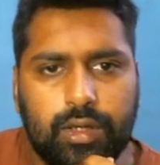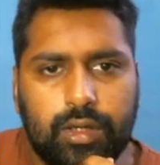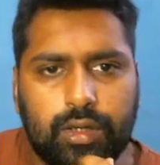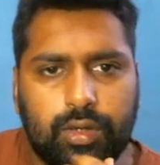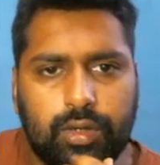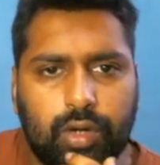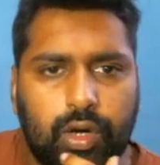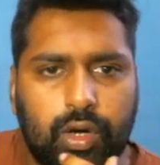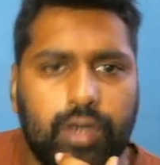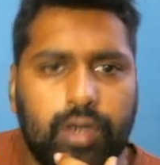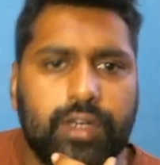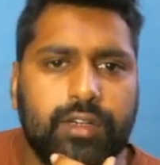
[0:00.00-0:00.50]

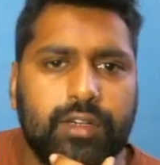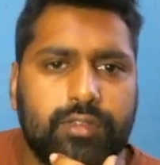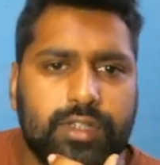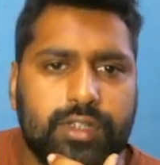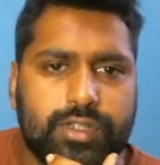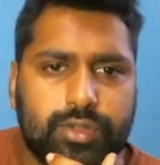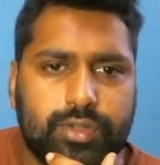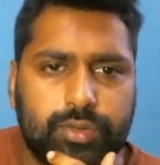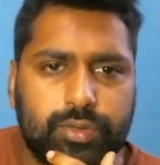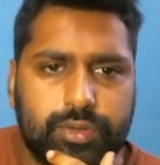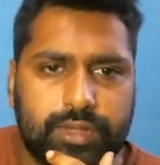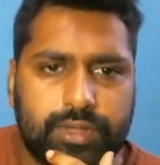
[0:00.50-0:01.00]
cot
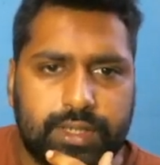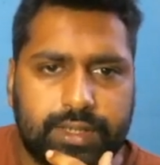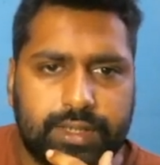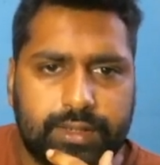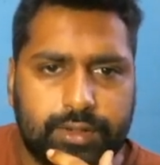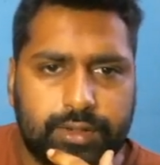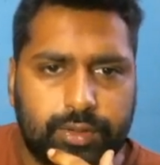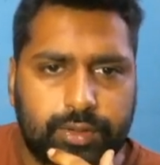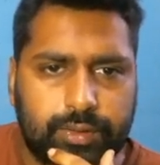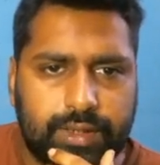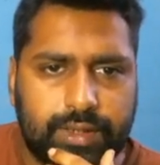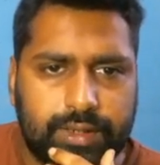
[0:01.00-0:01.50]
inverse root 3,
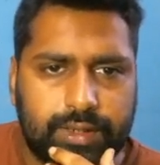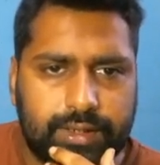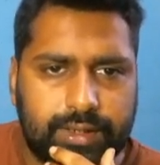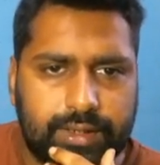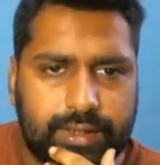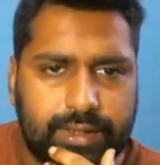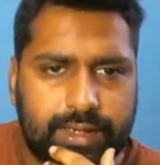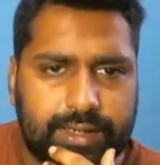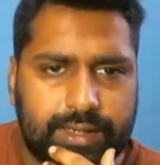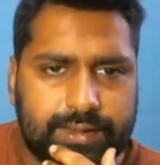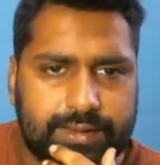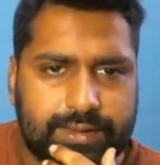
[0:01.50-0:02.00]
you can
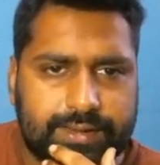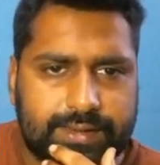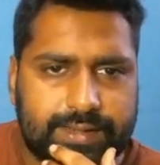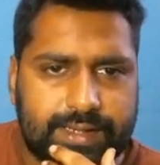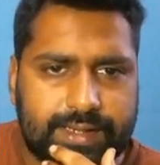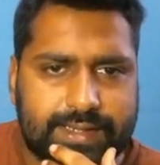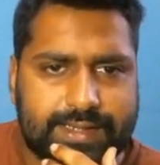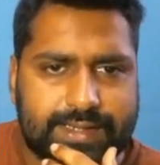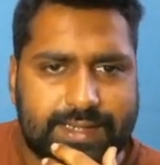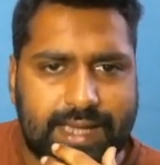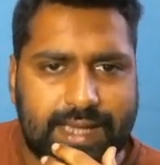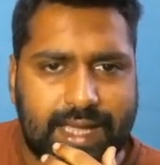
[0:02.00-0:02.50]
rewrite this
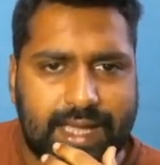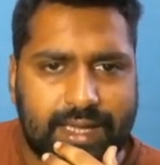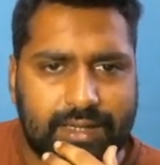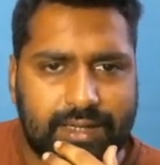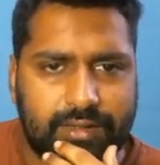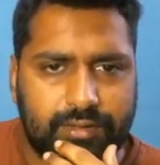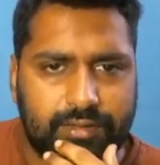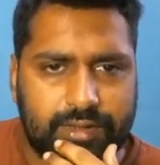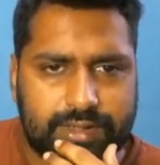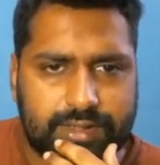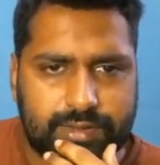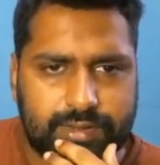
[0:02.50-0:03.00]
as tan
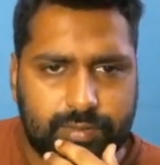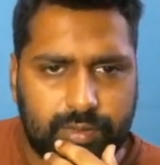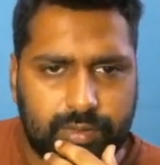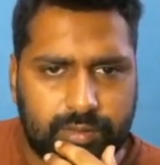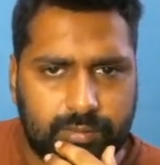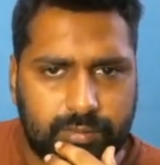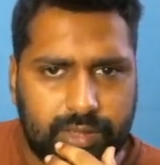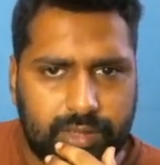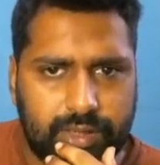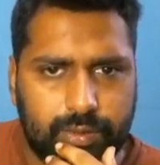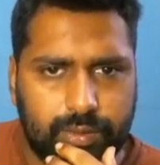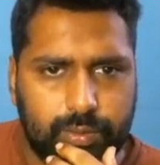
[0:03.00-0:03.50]
inverse
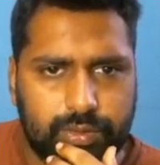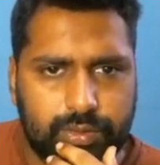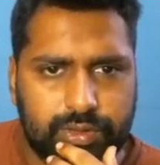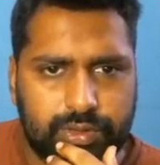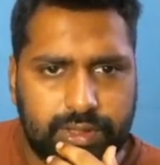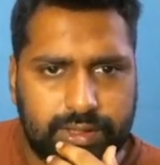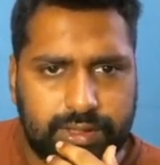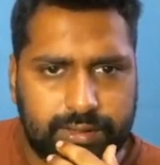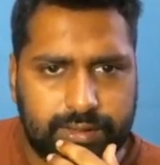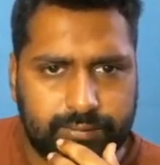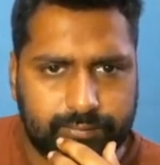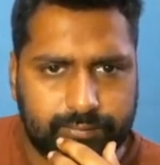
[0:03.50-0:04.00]
1 by root 3.